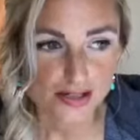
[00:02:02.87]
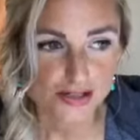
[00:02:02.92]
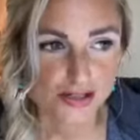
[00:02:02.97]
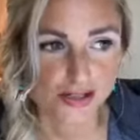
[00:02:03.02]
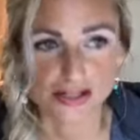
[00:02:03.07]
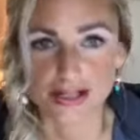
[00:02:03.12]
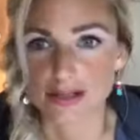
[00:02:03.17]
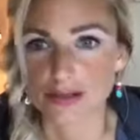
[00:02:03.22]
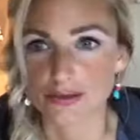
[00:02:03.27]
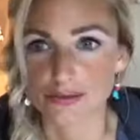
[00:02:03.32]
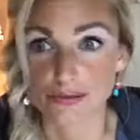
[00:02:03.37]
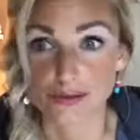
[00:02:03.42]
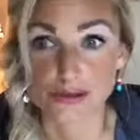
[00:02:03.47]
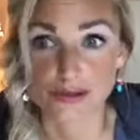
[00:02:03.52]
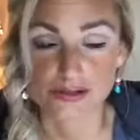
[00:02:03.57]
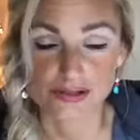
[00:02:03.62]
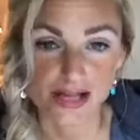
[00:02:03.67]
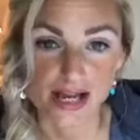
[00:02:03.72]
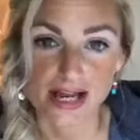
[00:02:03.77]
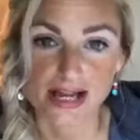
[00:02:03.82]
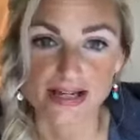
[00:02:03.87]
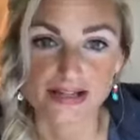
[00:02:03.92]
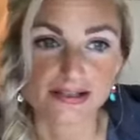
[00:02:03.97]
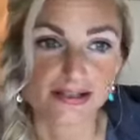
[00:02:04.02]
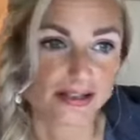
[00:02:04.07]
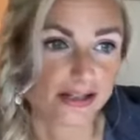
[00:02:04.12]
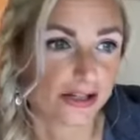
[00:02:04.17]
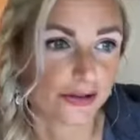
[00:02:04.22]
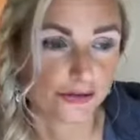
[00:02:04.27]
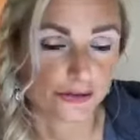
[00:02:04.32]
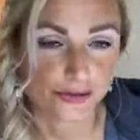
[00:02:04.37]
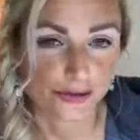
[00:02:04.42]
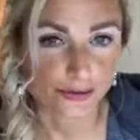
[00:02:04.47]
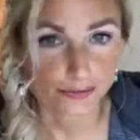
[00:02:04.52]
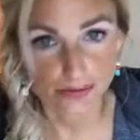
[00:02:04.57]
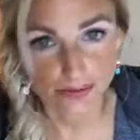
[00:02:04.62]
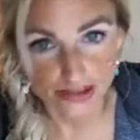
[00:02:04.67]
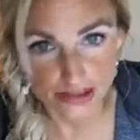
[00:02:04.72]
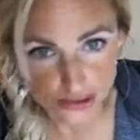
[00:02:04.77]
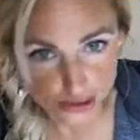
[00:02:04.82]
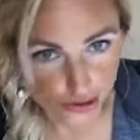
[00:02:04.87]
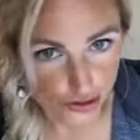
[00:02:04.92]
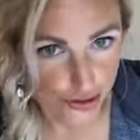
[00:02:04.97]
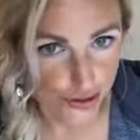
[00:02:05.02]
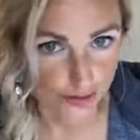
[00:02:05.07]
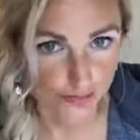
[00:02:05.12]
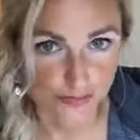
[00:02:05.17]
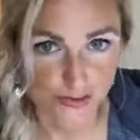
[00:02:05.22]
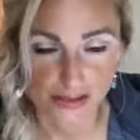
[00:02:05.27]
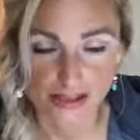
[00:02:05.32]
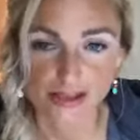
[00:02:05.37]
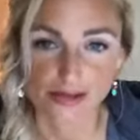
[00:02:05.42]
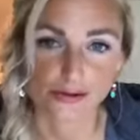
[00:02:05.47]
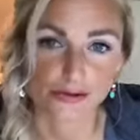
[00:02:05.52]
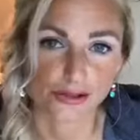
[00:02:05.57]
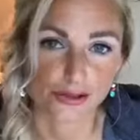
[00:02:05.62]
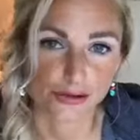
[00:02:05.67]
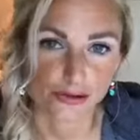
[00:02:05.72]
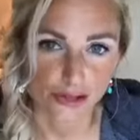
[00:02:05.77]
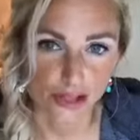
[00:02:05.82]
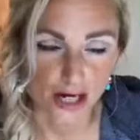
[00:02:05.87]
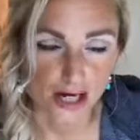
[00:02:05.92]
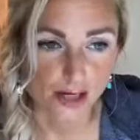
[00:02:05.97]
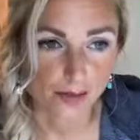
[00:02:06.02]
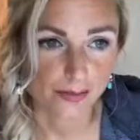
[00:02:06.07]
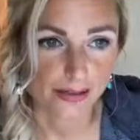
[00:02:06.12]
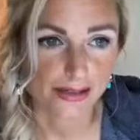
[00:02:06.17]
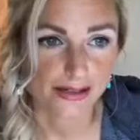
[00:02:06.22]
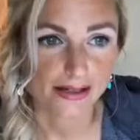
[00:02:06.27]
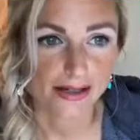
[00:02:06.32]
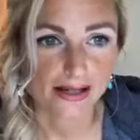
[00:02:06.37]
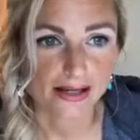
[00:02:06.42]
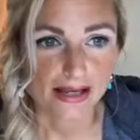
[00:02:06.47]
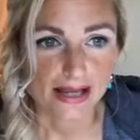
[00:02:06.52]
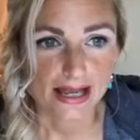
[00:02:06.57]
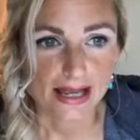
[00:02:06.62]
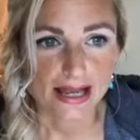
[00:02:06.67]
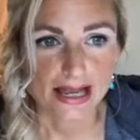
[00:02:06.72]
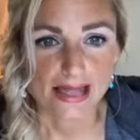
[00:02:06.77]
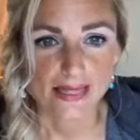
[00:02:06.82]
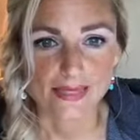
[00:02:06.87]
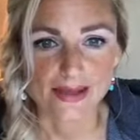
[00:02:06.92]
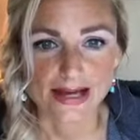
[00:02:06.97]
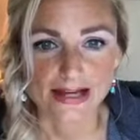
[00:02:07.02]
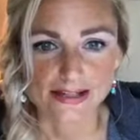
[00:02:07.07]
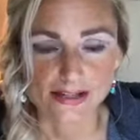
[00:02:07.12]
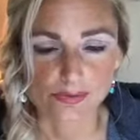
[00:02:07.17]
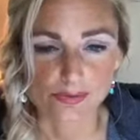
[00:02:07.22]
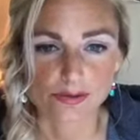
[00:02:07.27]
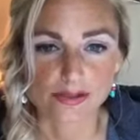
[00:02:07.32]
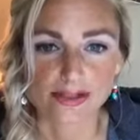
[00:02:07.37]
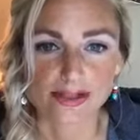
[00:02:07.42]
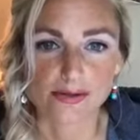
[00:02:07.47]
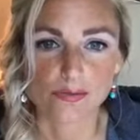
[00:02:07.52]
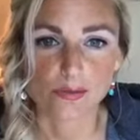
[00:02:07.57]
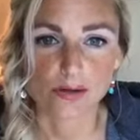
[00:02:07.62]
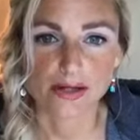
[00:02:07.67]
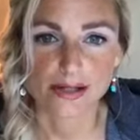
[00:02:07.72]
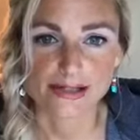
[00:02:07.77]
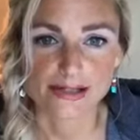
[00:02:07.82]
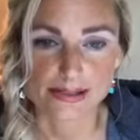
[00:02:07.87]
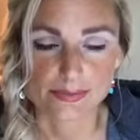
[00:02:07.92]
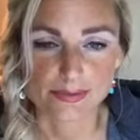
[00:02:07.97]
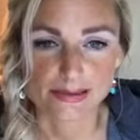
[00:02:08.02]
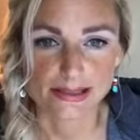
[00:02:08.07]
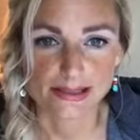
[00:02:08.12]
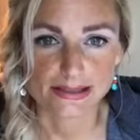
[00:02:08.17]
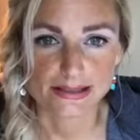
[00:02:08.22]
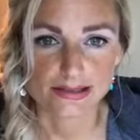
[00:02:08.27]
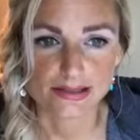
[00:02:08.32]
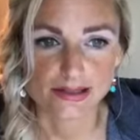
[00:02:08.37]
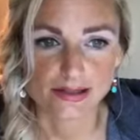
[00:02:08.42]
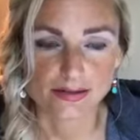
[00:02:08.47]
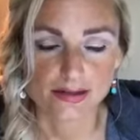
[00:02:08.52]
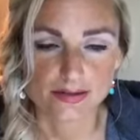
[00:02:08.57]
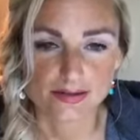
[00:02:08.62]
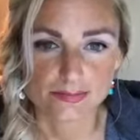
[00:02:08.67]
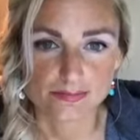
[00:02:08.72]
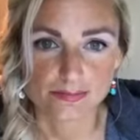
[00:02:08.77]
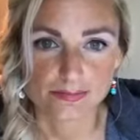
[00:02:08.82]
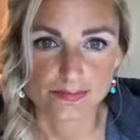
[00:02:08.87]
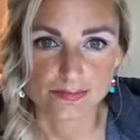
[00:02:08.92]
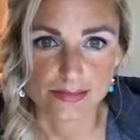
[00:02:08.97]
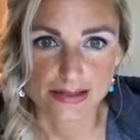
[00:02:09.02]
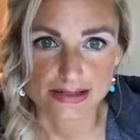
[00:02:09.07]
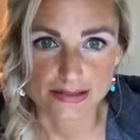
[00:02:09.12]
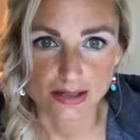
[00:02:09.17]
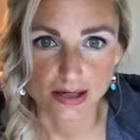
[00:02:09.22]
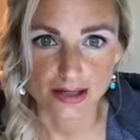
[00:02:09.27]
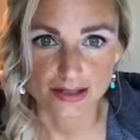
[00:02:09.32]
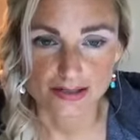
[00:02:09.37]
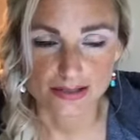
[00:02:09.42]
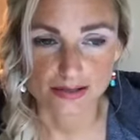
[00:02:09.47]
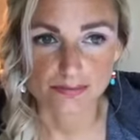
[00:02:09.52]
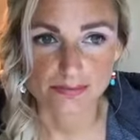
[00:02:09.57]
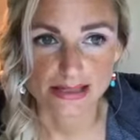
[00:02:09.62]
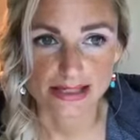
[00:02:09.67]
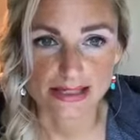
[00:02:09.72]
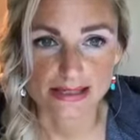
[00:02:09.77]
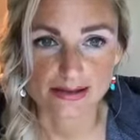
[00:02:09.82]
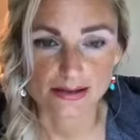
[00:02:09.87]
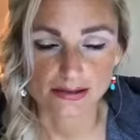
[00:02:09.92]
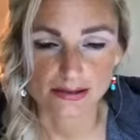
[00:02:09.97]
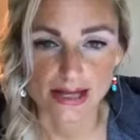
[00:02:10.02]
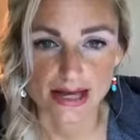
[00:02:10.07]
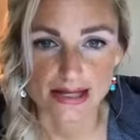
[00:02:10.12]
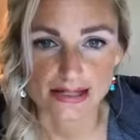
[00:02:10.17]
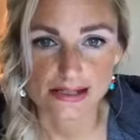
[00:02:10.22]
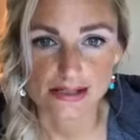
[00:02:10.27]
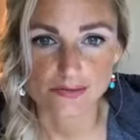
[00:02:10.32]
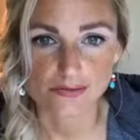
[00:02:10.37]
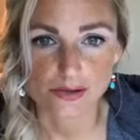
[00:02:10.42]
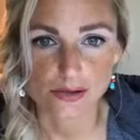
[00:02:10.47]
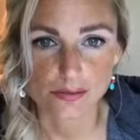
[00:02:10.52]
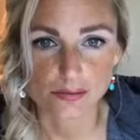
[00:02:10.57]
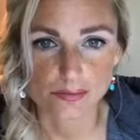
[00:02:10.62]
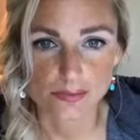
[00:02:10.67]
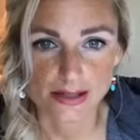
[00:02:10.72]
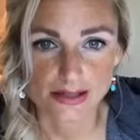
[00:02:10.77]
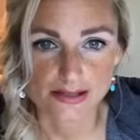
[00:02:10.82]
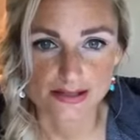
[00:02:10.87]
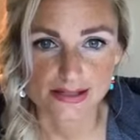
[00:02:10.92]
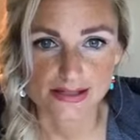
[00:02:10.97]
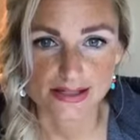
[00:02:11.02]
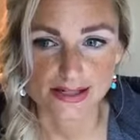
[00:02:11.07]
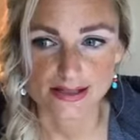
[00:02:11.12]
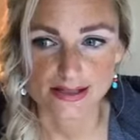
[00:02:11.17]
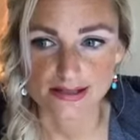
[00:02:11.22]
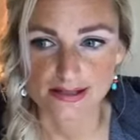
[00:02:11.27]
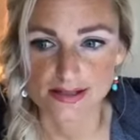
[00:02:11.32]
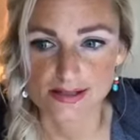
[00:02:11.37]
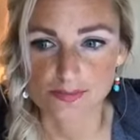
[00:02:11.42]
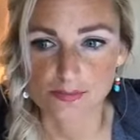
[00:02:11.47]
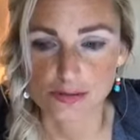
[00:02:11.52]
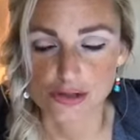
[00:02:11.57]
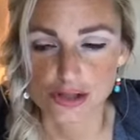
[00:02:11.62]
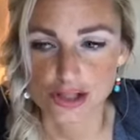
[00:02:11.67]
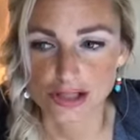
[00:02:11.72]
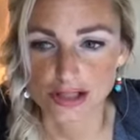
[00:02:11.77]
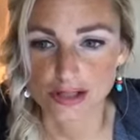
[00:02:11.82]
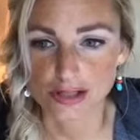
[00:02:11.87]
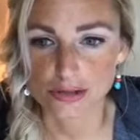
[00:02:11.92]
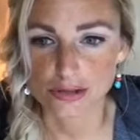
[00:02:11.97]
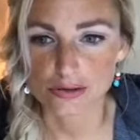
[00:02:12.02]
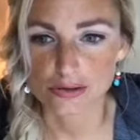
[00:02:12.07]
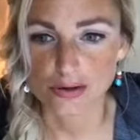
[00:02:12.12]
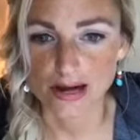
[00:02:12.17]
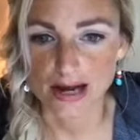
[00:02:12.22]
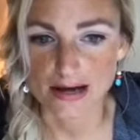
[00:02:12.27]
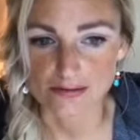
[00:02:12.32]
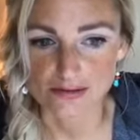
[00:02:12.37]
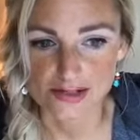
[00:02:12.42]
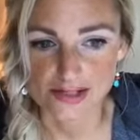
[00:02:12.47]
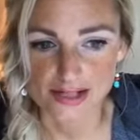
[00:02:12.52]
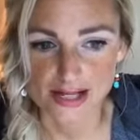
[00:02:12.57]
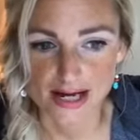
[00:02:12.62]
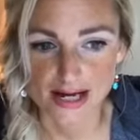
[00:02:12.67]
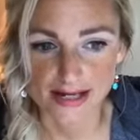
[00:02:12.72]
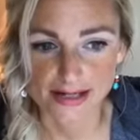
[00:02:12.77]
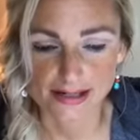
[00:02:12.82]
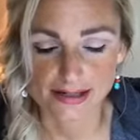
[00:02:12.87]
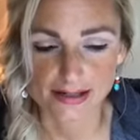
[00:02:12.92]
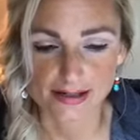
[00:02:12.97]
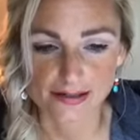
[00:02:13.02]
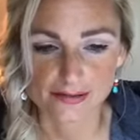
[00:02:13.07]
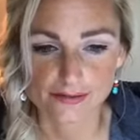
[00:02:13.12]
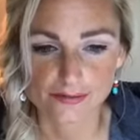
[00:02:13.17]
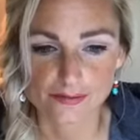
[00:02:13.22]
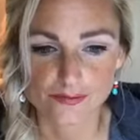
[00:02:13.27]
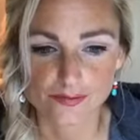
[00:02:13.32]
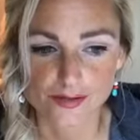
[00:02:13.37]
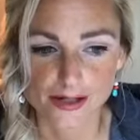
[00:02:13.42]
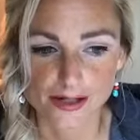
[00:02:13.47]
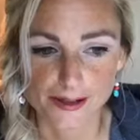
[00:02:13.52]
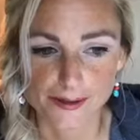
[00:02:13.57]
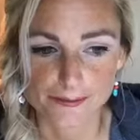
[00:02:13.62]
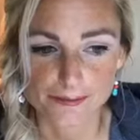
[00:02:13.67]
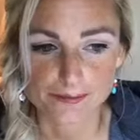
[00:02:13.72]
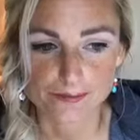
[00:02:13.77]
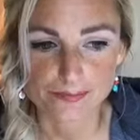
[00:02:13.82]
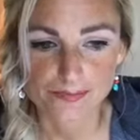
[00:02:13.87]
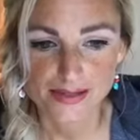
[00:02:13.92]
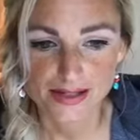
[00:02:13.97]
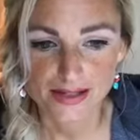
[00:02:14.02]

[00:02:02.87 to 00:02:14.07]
to get through your day, to get through your relationship, to get through your job, and and that's really what's been been taught to me in the last few months is pushing you outside of um,